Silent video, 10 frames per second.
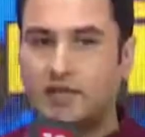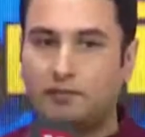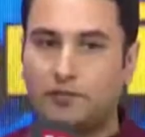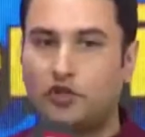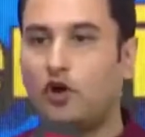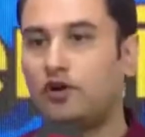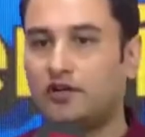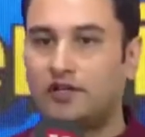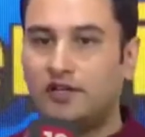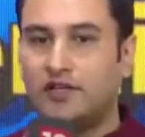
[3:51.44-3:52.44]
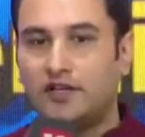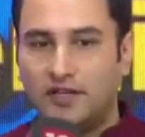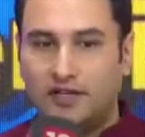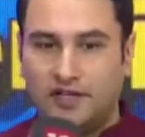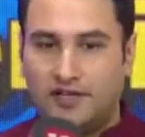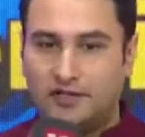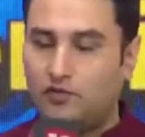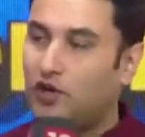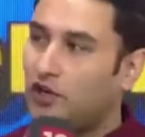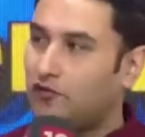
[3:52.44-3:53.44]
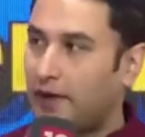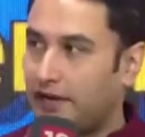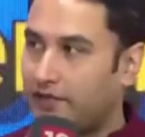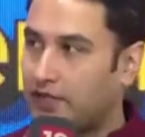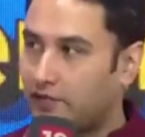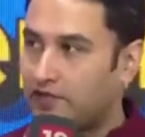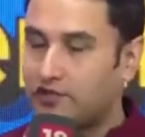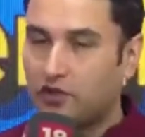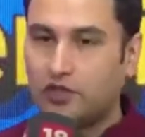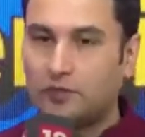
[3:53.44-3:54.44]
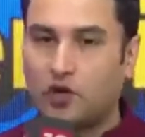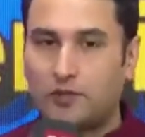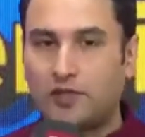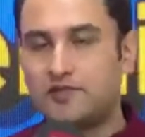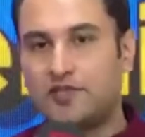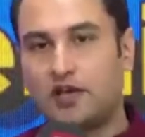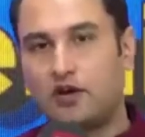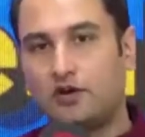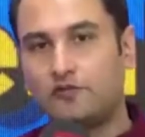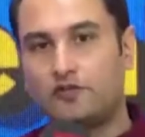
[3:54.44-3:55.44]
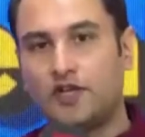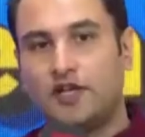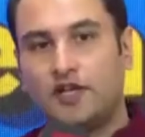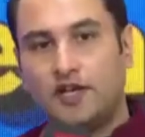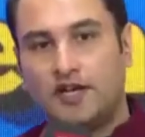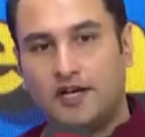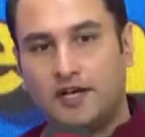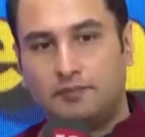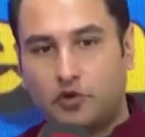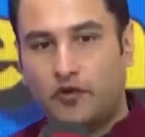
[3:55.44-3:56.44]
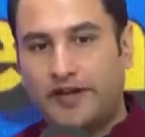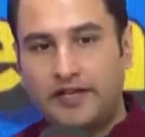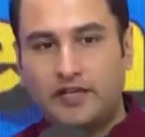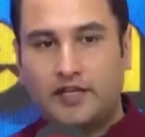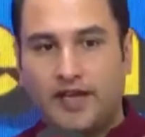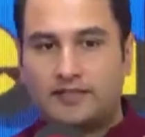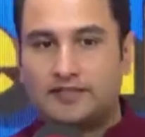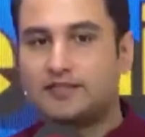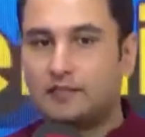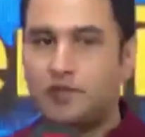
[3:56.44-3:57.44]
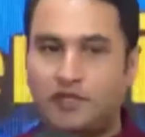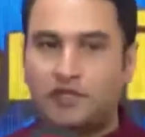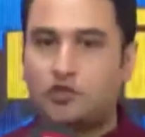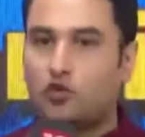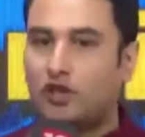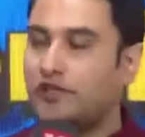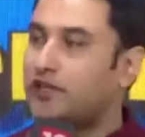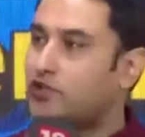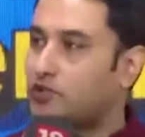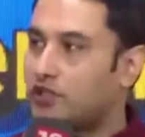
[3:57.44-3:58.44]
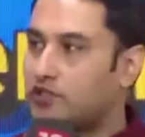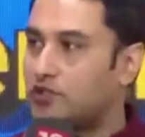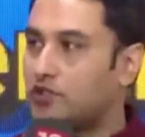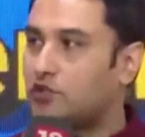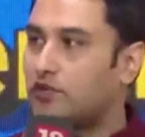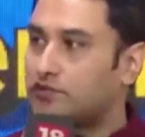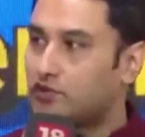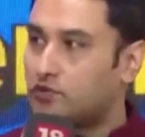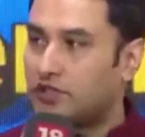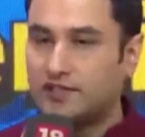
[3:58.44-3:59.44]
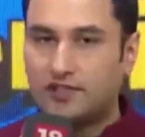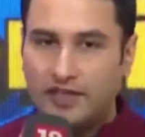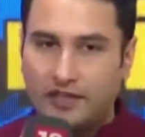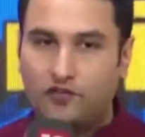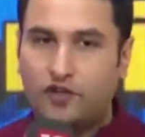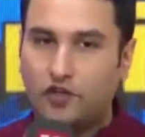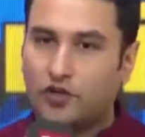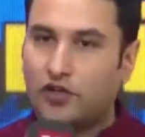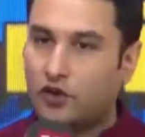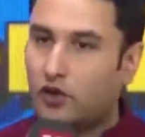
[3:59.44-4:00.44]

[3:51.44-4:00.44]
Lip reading: are beyond the world of pandemic that we saw. The problems are of providing accessibility to quality education to our students in every nook and